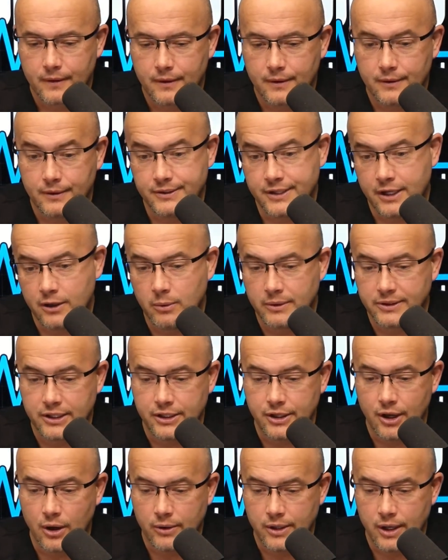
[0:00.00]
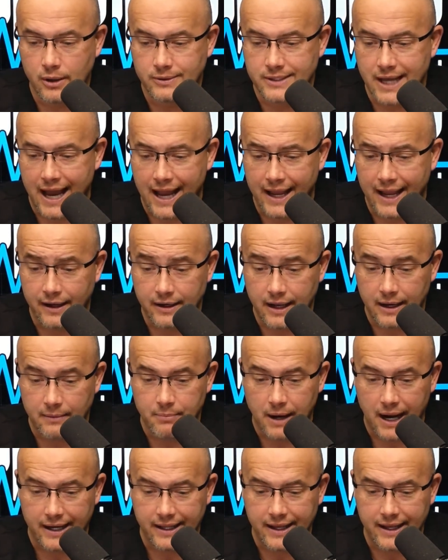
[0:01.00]
deal with the yo-yo diet and
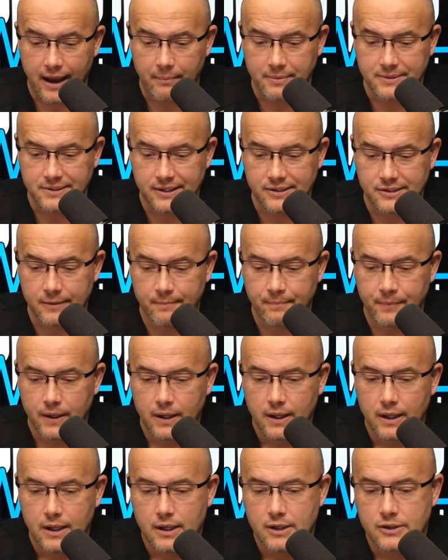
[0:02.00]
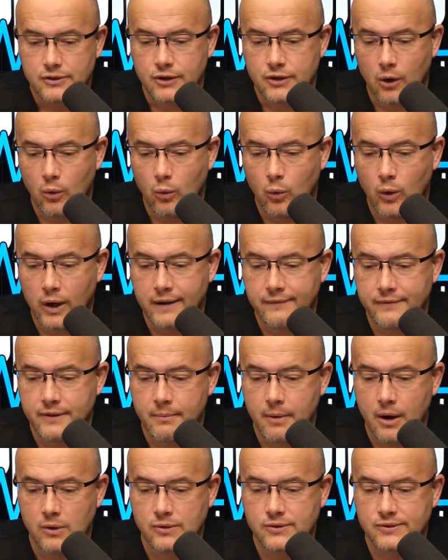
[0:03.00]
body composition. So one of the
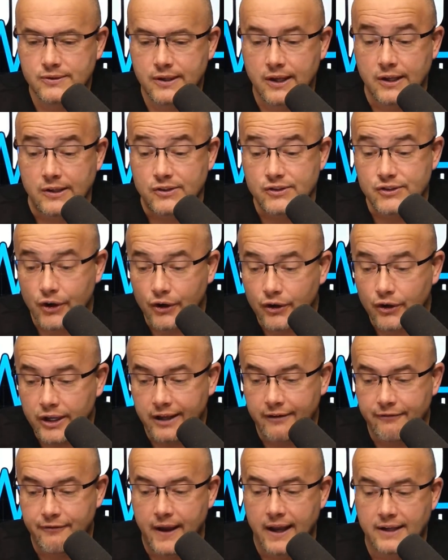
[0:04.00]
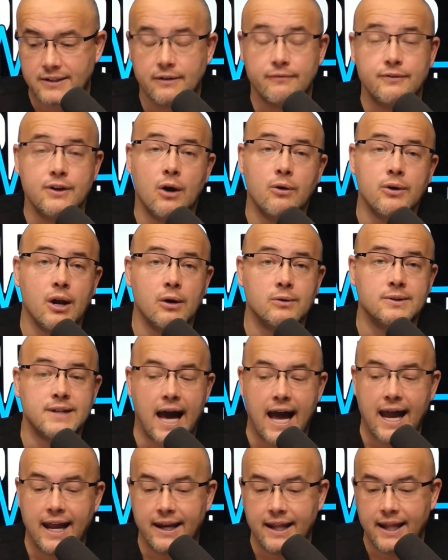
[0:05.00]
most concerning effects of yo-yo
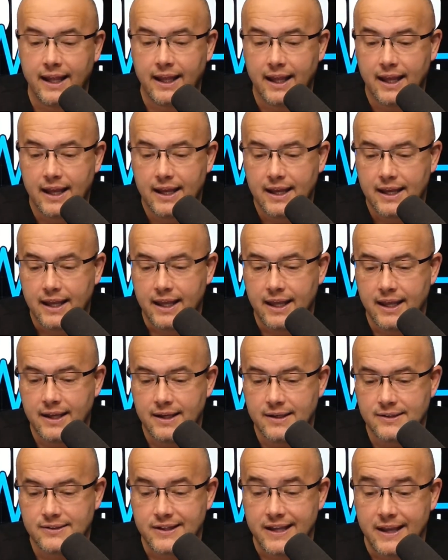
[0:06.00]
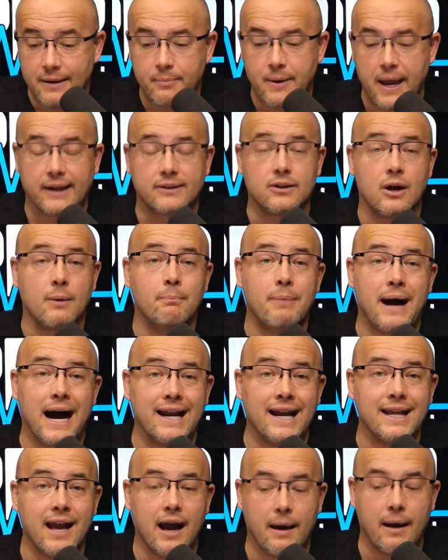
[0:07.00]
dieting is the impact on
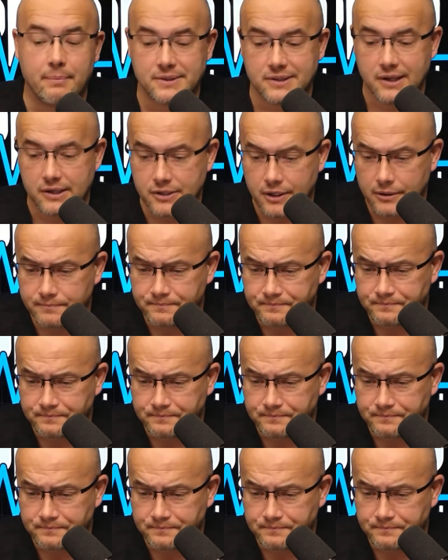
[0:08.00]
body composition.